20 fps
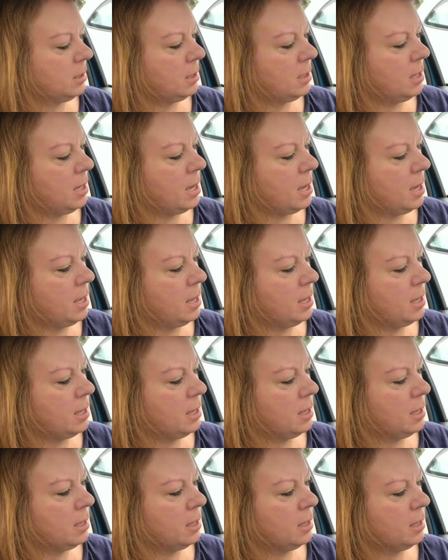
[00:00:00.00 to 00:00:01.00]
here,
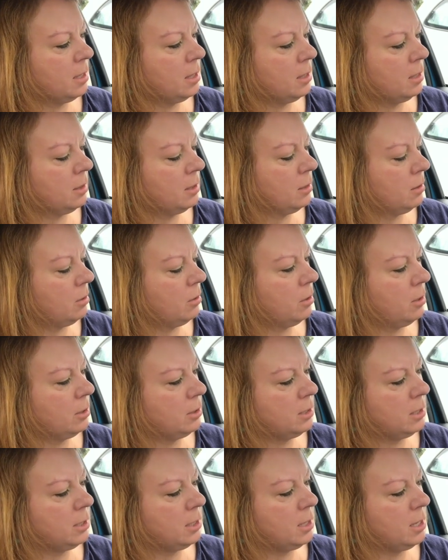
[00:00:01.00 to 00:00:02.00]
not
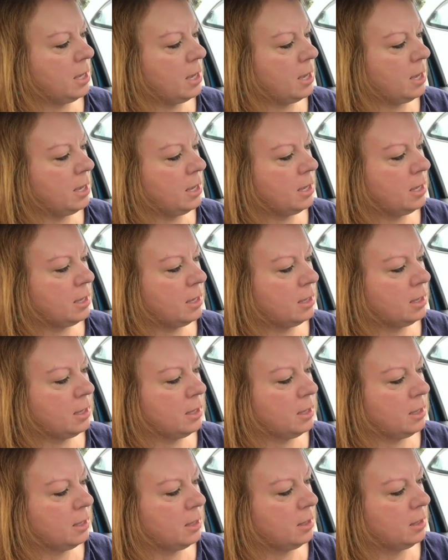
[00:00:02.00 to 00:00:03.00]
here,
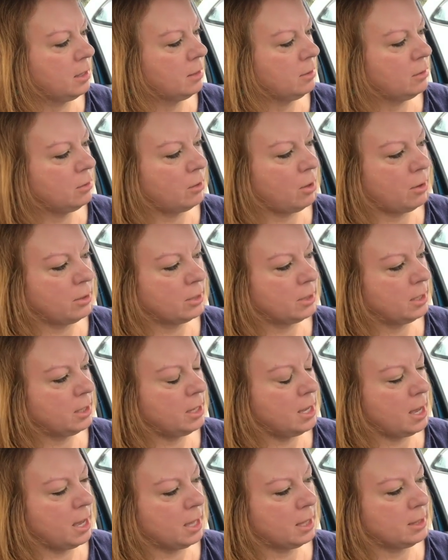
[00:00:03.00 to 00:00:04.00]
not
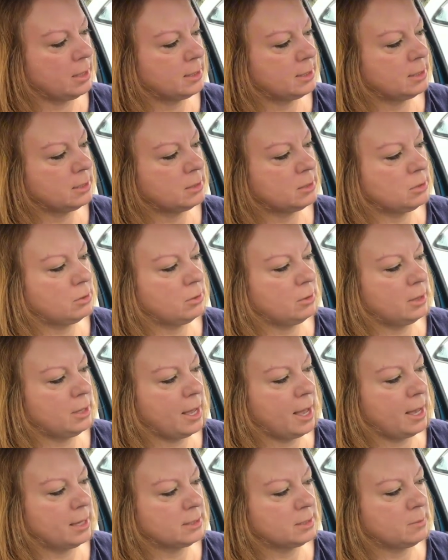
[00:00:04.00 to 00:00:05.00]
here. This is too
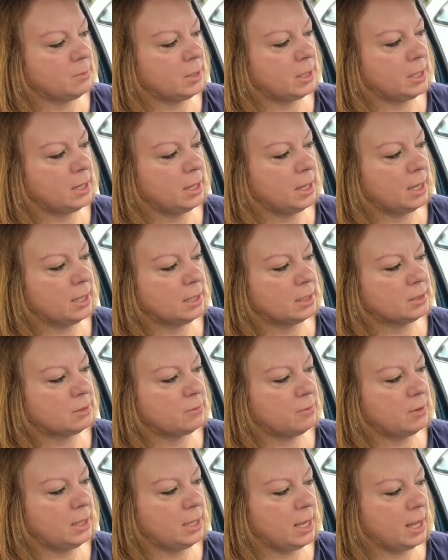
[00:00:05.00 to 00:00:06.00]
last minute and it's
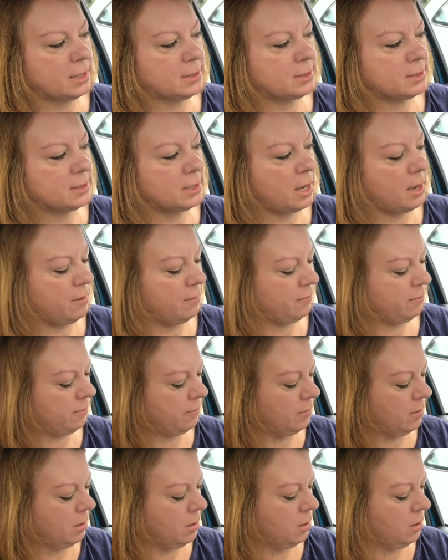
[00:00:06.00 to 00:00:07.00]
really unsafe.
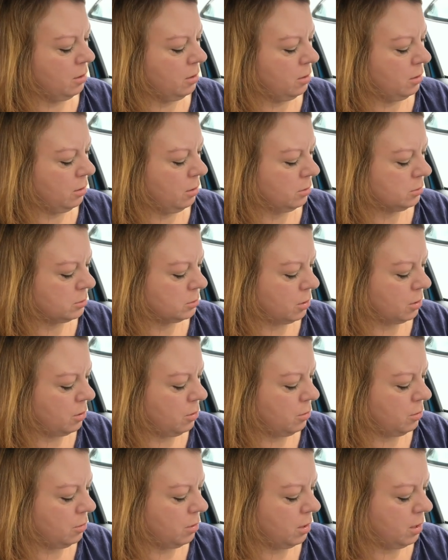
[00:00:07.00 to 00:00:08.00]

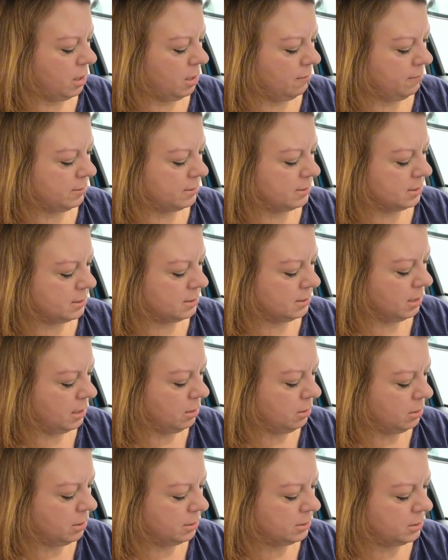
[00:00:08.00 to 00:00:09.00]
So if it's a
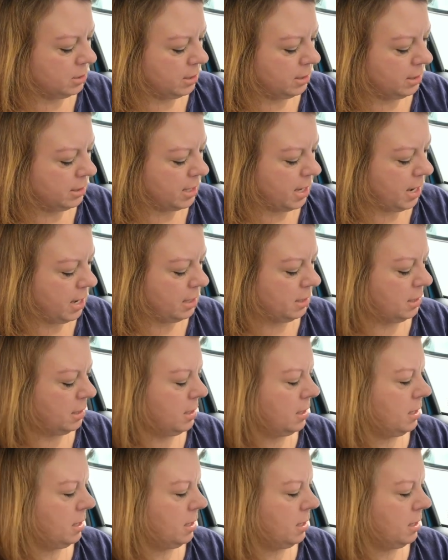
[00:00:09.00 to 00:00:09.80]
singular turning lane,